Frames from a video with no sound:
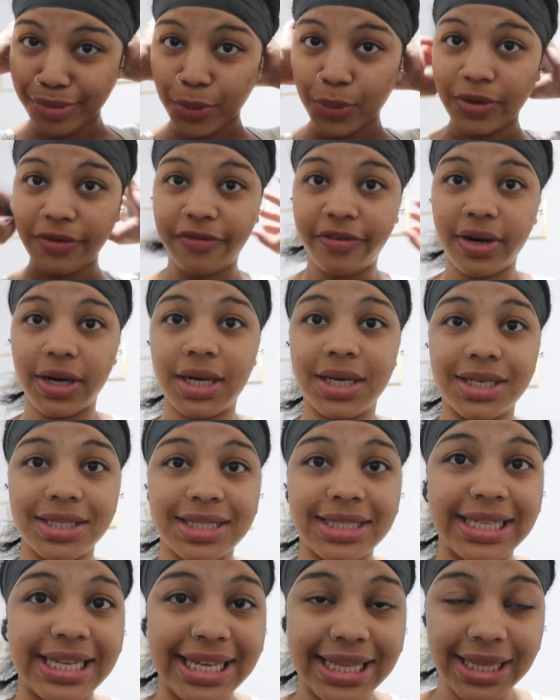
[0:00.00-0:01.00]
we finna
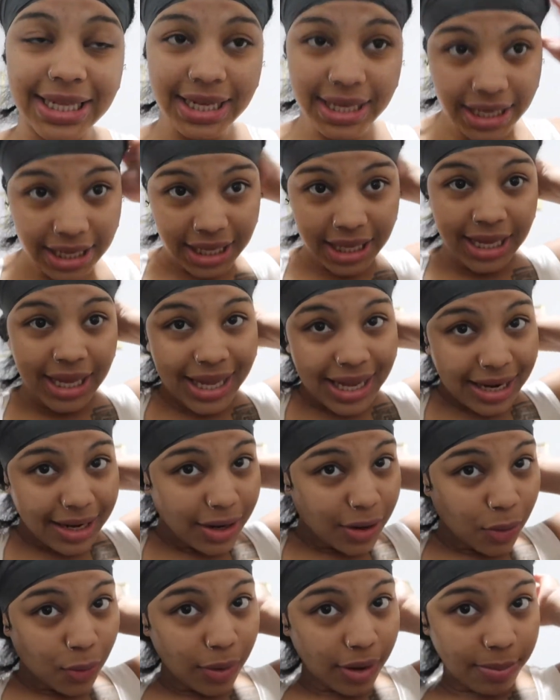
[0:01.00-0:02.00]
conceal it.
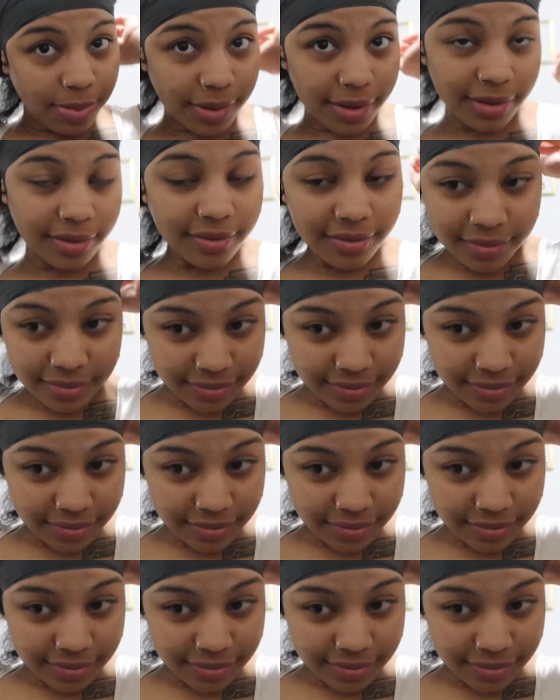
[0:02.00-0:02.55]
No weapon.